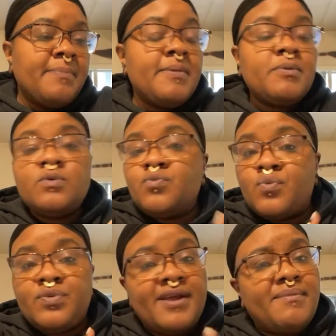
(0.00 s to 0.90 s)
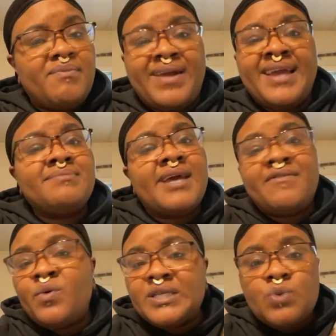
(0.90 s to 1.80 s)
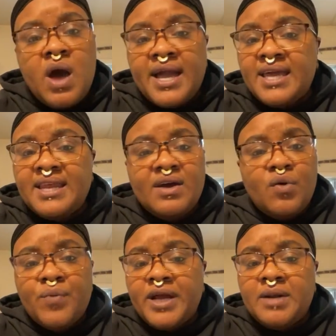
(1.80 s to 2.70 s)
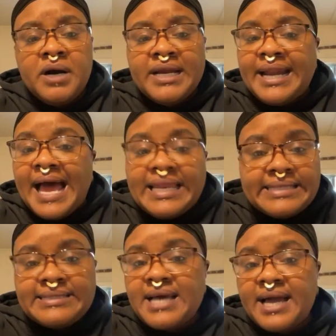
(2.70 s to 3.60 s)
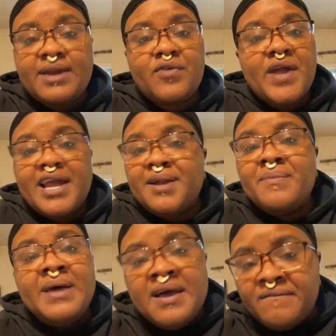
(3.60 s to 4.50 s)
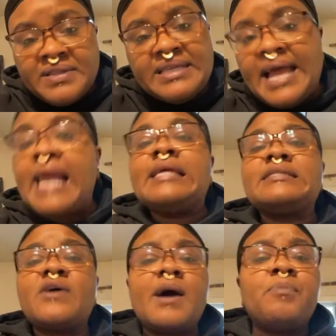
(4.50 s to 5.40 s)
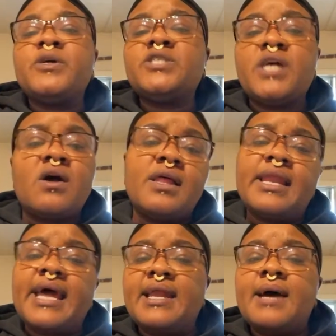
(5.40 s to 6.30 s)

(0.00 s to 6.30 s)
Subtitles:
People, they're random. Every once in a while, I get a random $100. I get a random $50. So I appreciate all that.